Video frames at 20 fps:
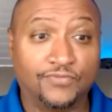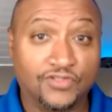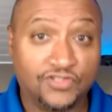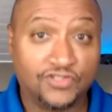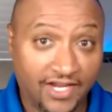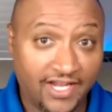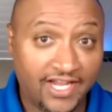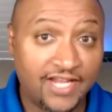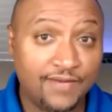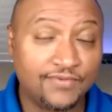
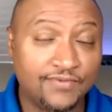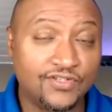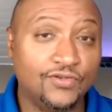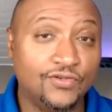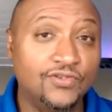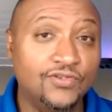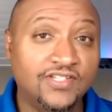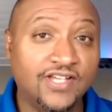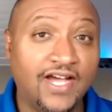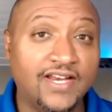James,
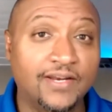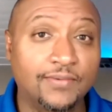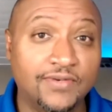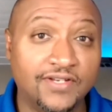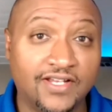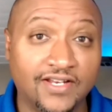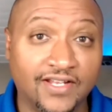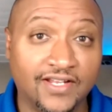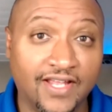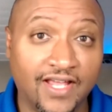you signed up to
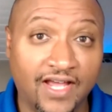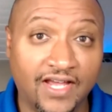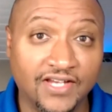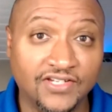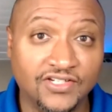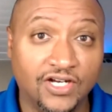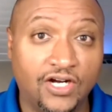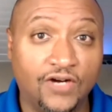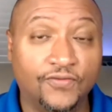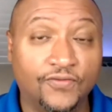get a
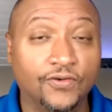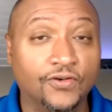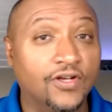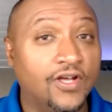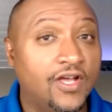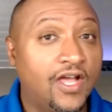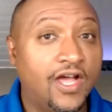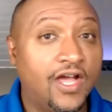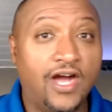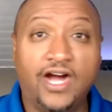cash offer.
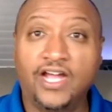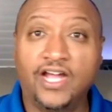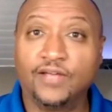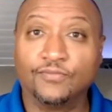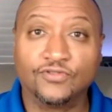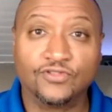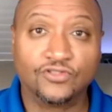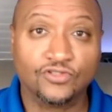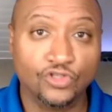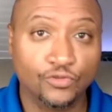I
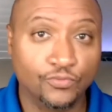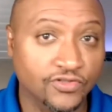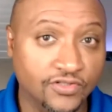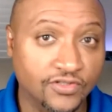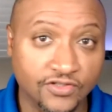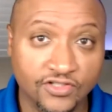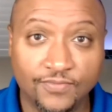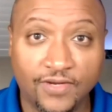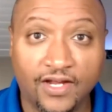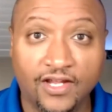am super
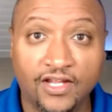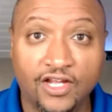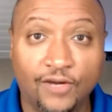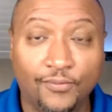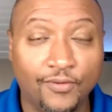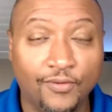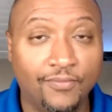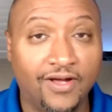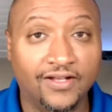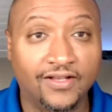serious about
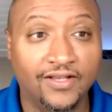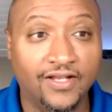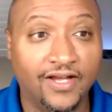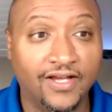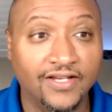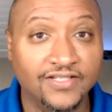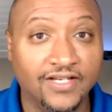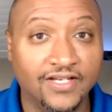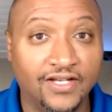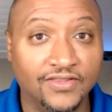helping my
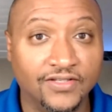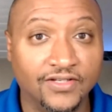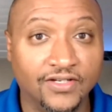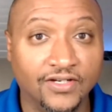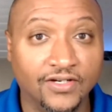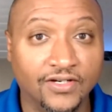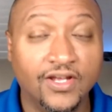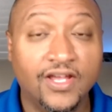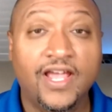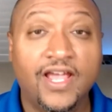clients out
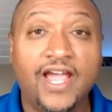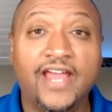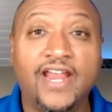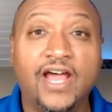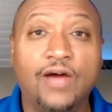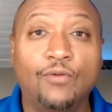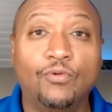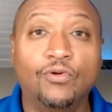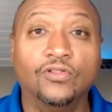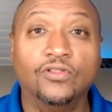there, and
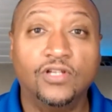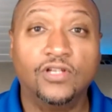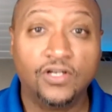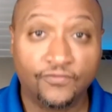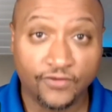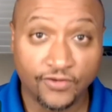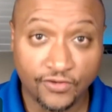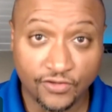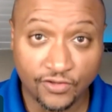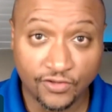I would
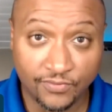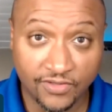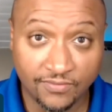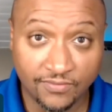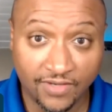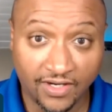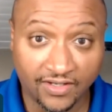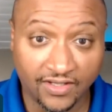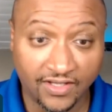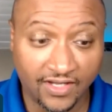love for you to be
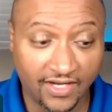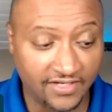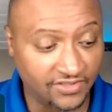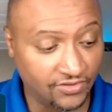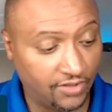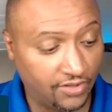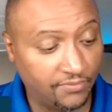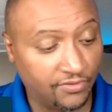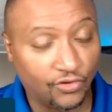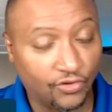my client.
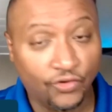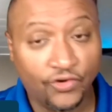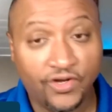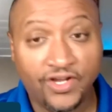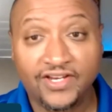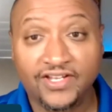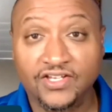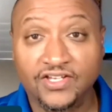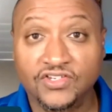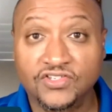So I'm going to go
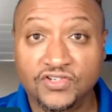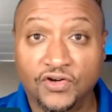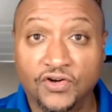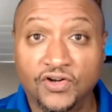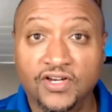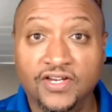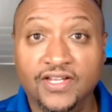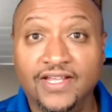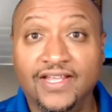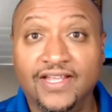ahead and get
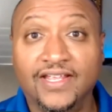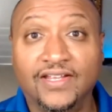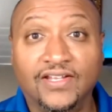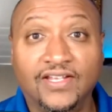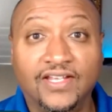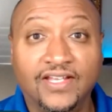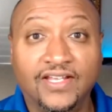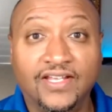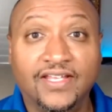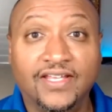started in
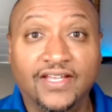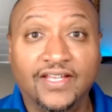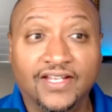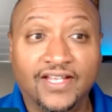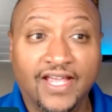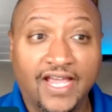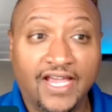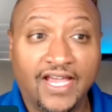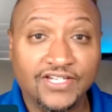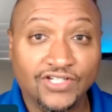getting a
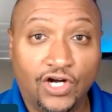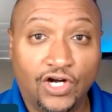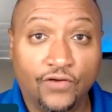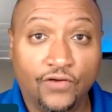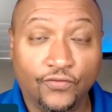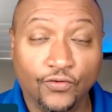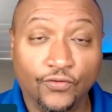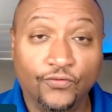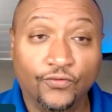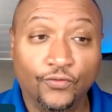cash
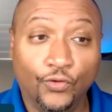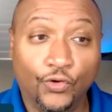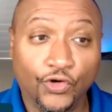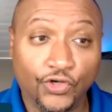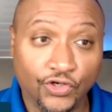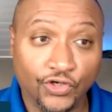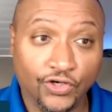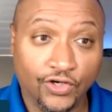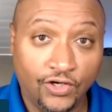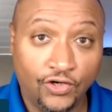offer for
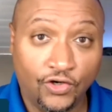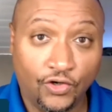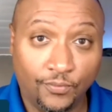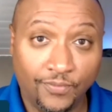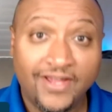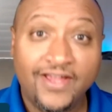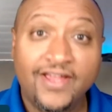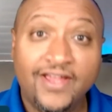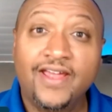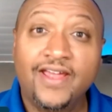your home.
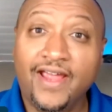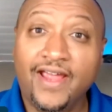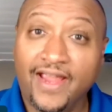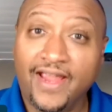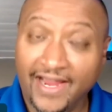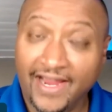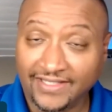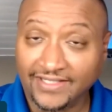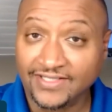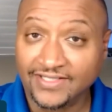
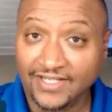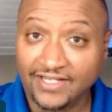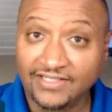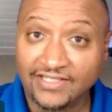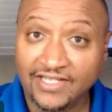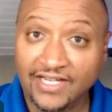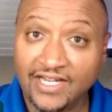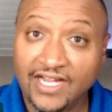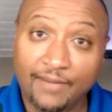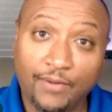At the same
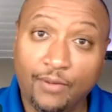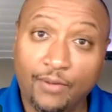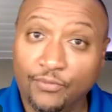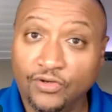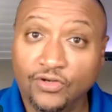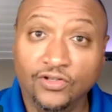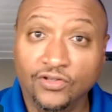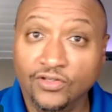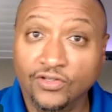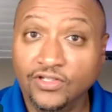time, I'm
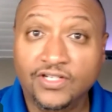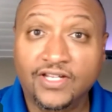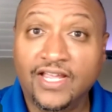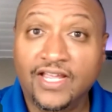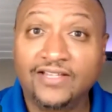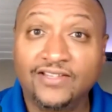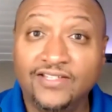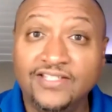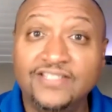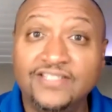going to look
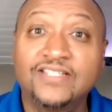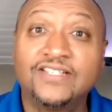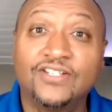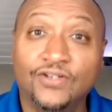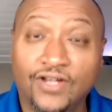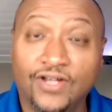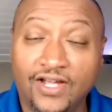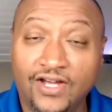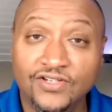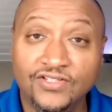at listing
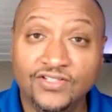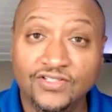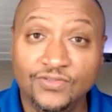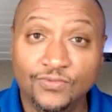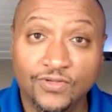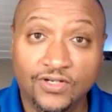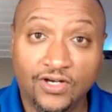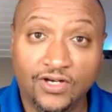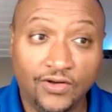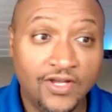your house as
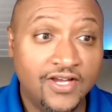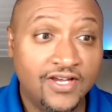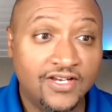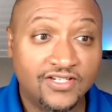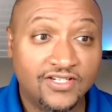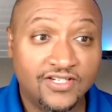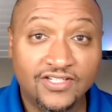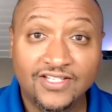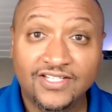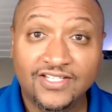well,
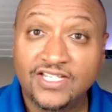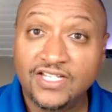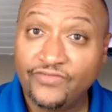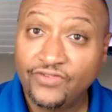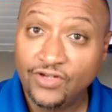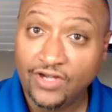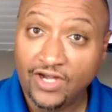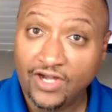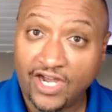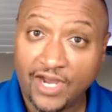just to give
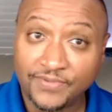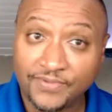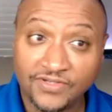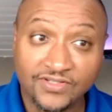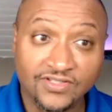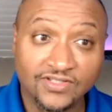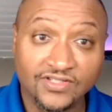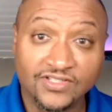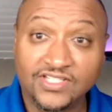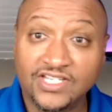you
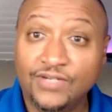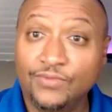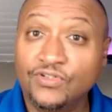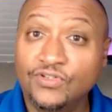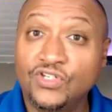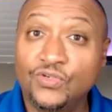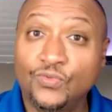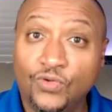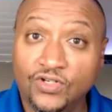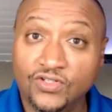options to see
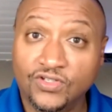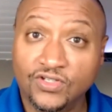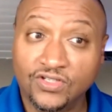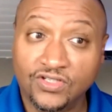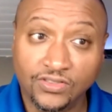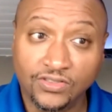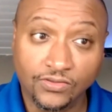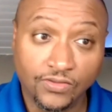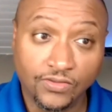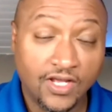what you want to
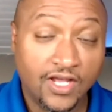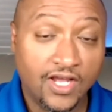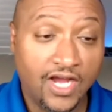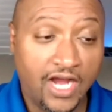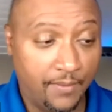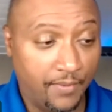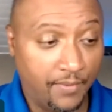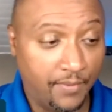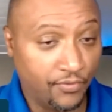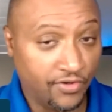do.
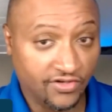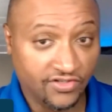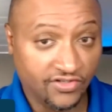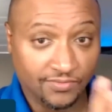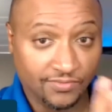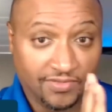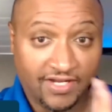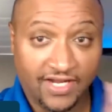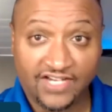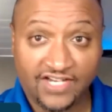I'm going to bring
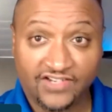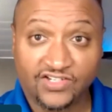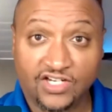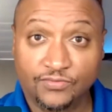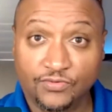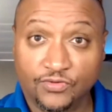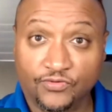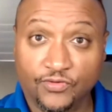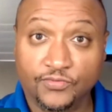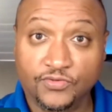some cash
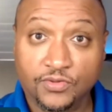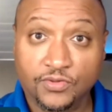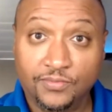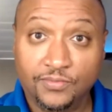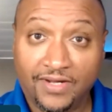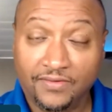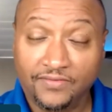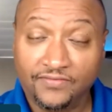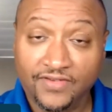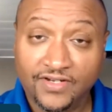offers from some of
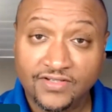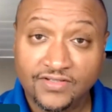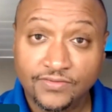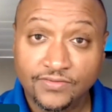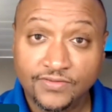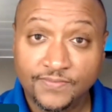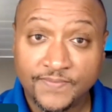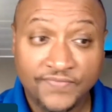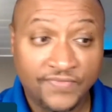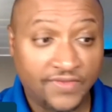my
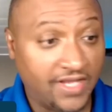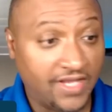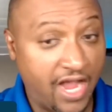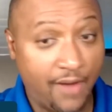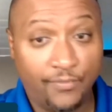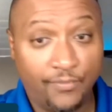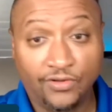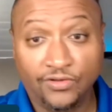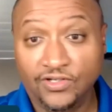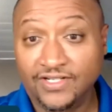investors.
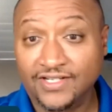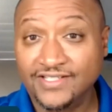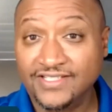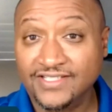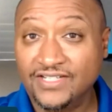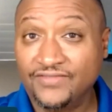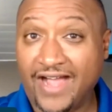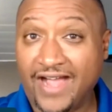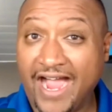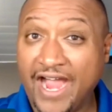I'm going to look and
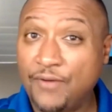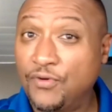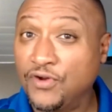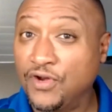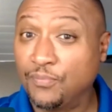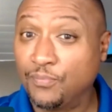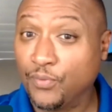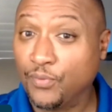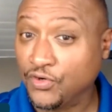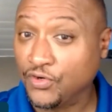see if I want
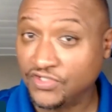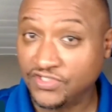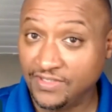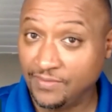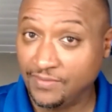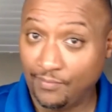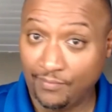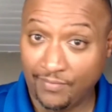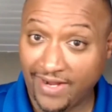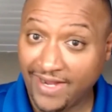to purchase
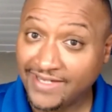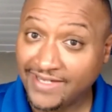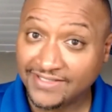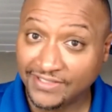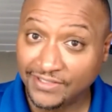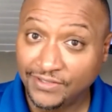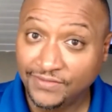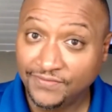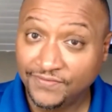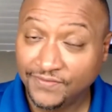it
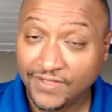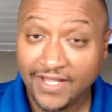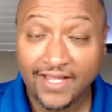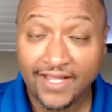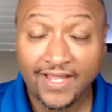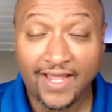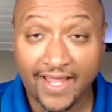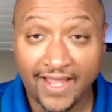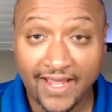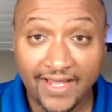myself.
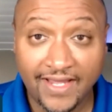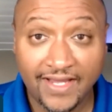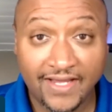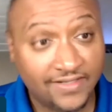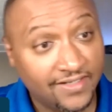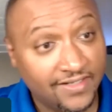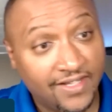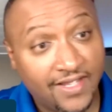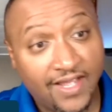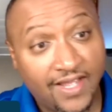
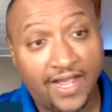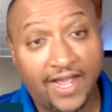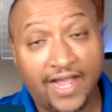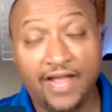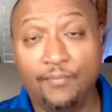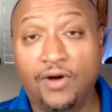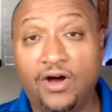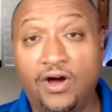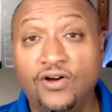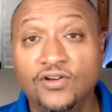And
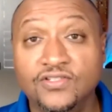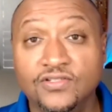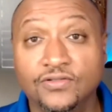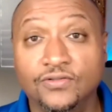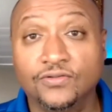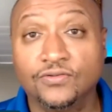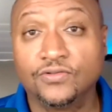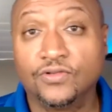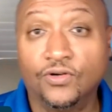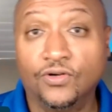I'm
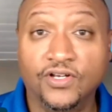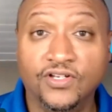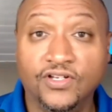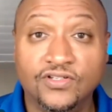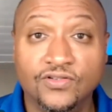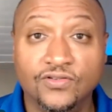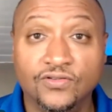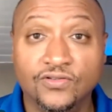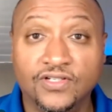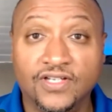also going
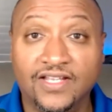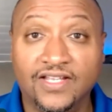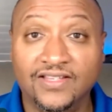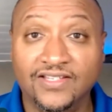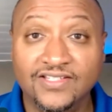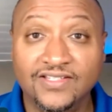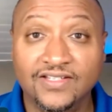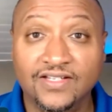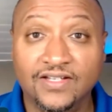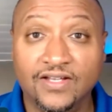to look at
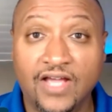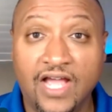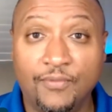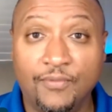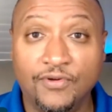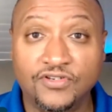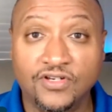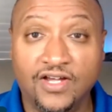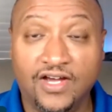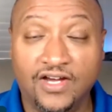how
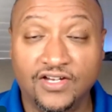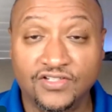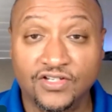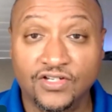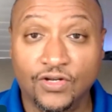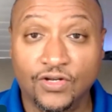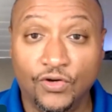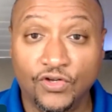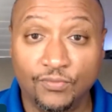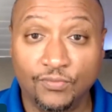much your house
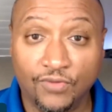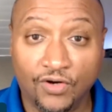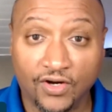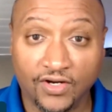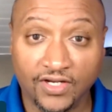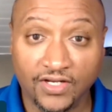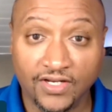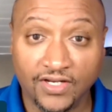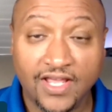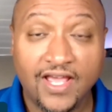can go on the
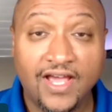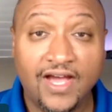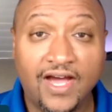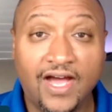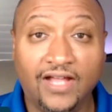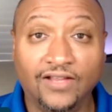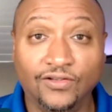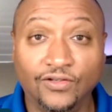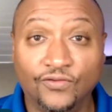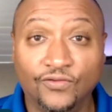market.
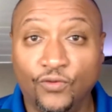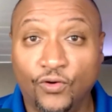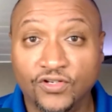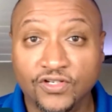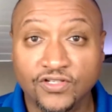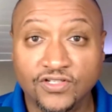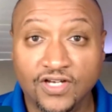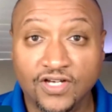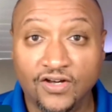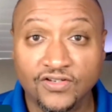I look forward
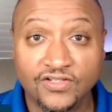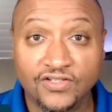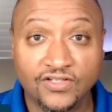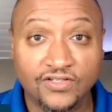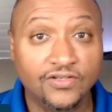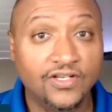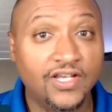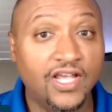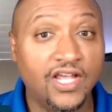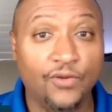to talking to
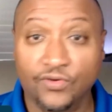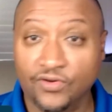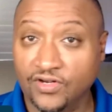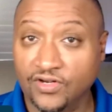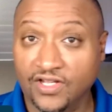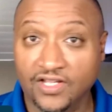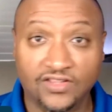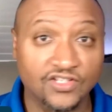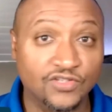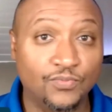you, and we're going
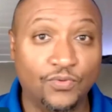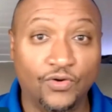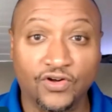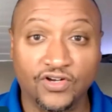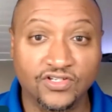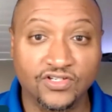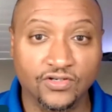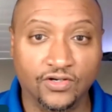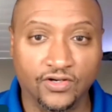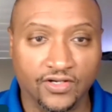to get this
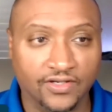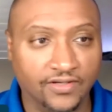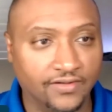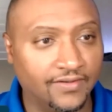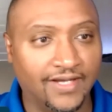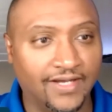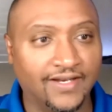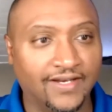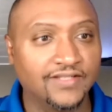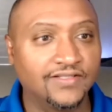party started.
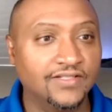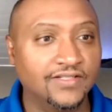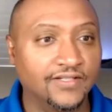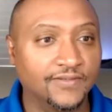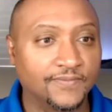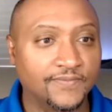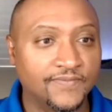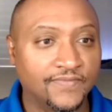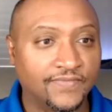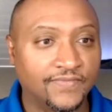And that's it,